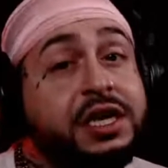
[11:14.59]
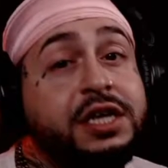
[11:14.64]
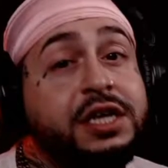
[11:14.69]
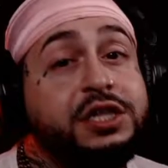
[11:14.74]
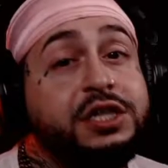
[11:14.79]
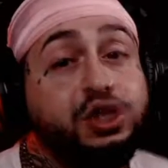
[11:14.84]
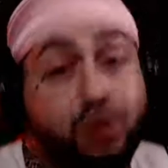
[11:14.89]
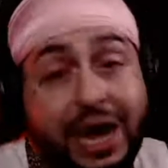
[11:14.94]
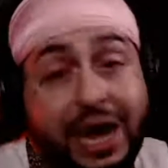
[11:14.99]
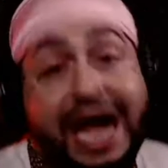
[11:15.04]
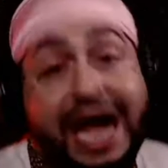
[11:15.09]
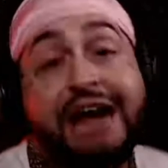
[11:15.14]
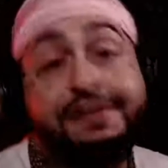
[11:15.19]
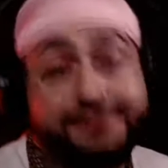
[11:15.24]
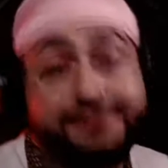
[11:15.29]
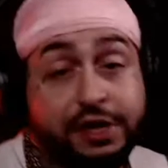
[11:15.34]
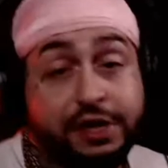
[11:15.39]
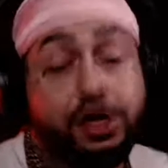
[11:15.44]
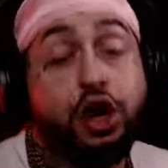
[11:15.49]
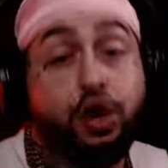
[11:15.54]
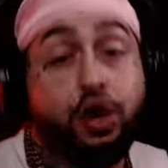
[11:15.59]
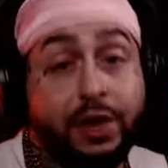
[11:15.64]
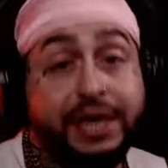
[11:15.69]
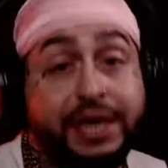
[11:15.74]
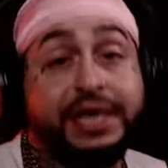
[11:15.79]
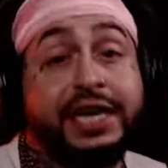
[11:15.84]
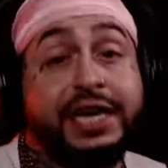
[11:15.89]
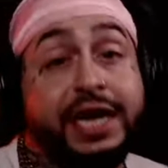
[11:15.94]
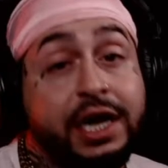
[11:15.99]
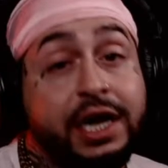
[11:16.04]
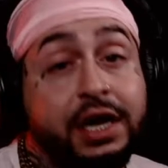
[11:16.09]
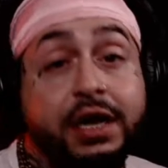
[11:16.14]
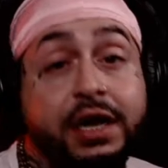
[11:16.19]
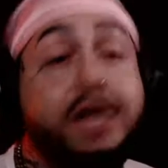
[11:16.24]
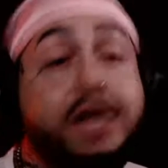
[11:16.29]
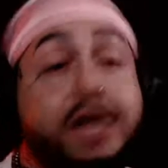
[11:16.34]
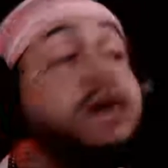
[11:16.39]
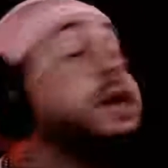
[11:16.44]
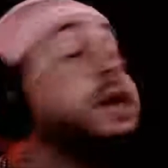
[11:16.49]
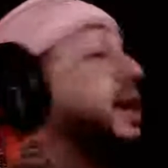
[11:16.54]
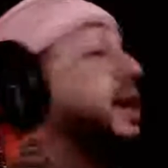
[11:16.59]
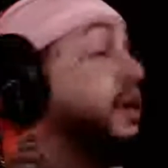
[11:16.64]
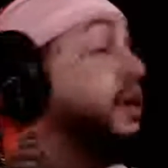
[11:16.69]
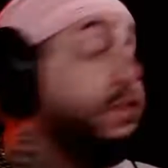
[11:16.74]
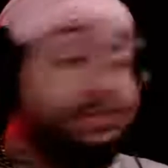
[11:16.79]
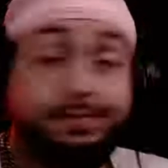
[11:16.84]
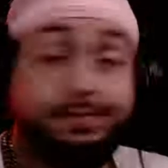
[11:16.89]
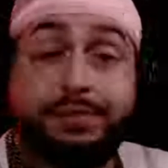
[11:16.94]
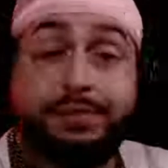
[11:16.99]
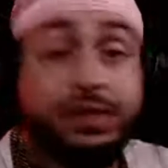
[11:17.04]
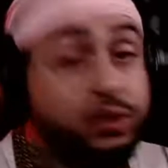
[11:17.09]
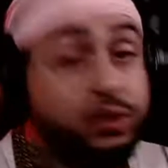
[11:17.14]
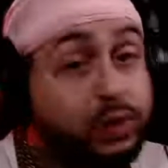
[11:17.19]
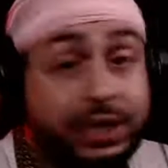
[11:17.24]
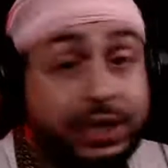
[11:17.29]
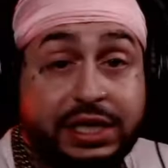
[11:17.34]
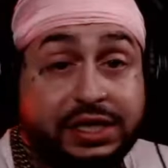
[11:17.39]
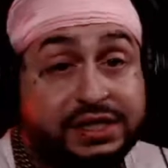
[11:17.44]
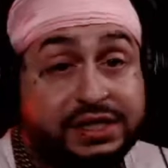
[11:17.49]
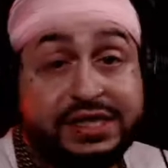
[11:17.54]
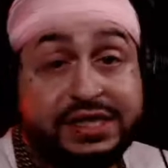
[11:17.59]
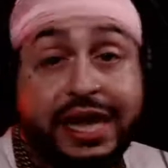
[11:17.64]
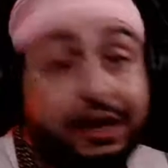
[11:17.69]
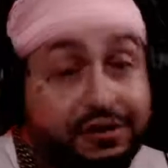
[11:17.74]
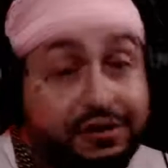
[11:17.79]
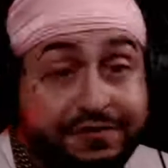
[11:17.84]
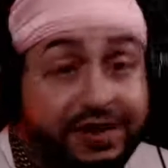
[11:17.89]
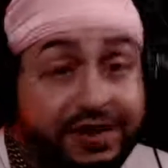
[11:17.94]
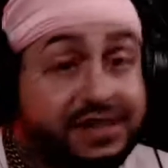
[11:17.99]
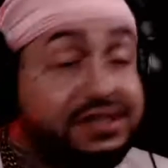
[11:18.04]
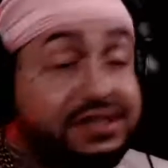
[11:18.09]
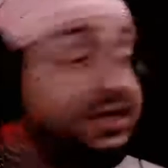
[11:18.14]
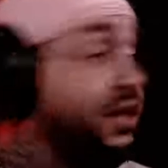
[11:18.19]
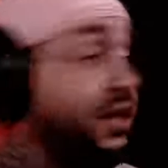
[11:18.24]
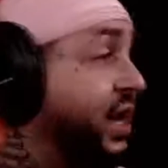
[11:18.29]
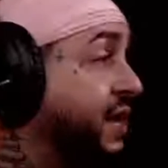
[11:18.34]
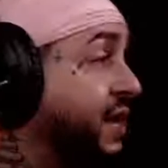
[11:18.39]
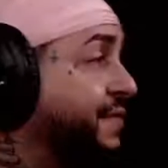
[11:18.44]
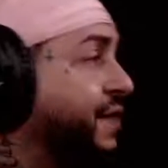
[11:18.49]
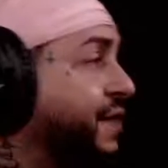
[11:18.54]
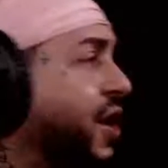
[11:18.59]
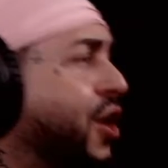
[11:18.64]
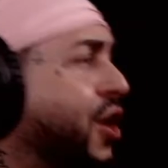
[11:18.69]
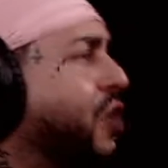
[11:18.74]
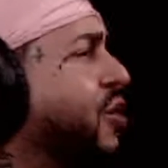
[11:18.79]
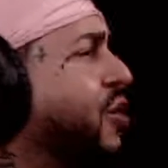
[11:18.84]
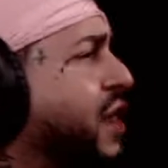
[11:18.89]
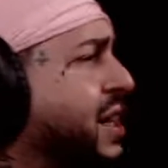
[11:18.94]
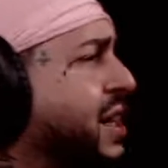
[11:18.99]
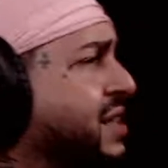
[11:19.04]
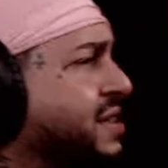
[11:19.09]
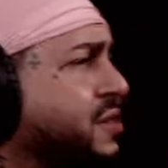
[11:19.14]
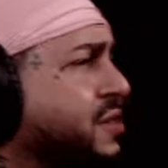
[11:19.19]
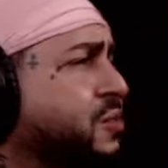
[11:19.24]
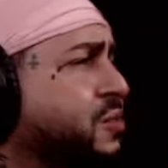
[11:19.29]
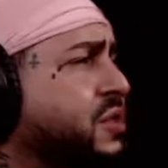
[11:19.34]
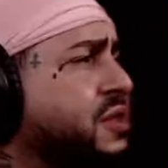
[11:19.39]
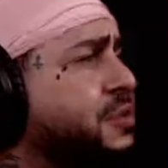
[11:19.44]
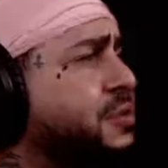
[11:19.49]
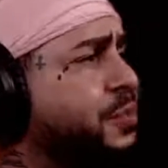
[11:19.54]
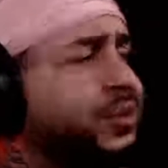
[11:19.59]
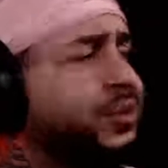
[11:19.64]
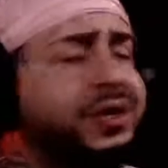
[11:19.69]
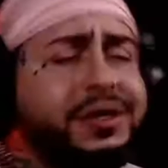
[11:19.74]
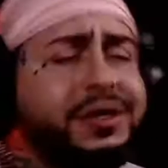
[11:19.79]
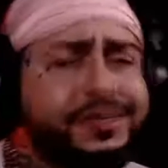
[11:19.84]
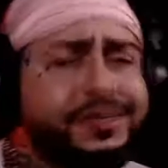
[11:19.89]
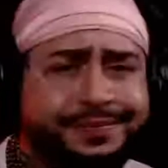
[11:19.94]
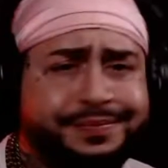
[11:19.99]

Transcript: You have to go in there and be willing to sacrifice your life. Or honestly, what's the point?